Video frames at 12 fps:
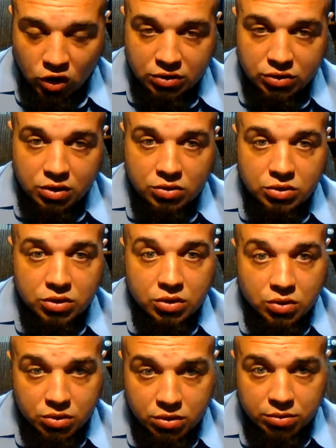Let's go to the
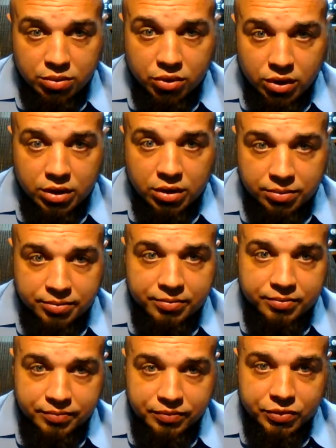Lord in prayer.
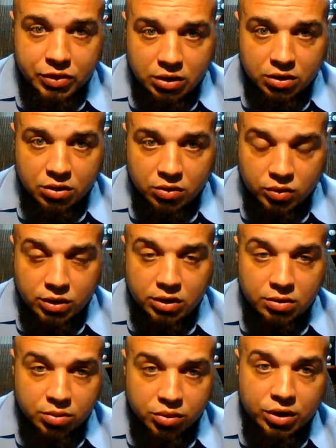We
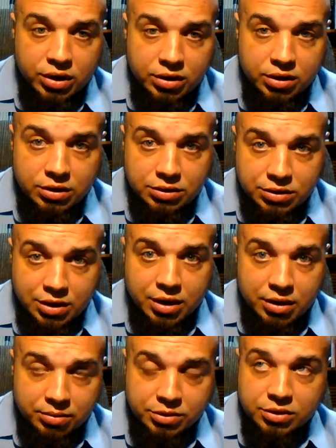need to pray in these
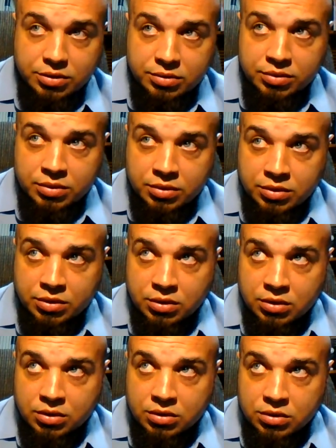times.
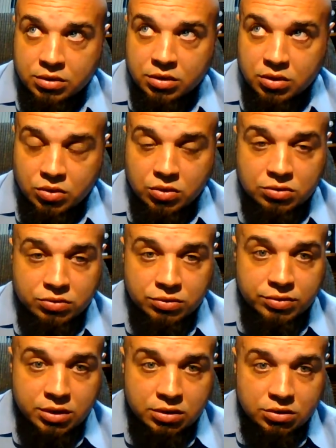Lord is
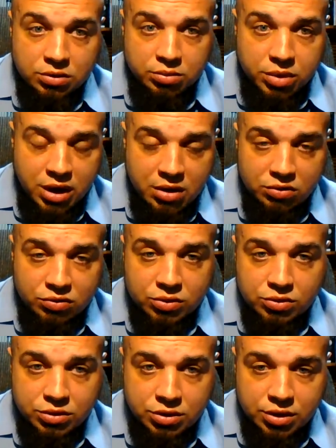revealing some
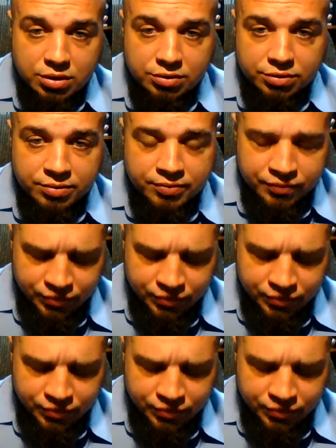powerful stuff.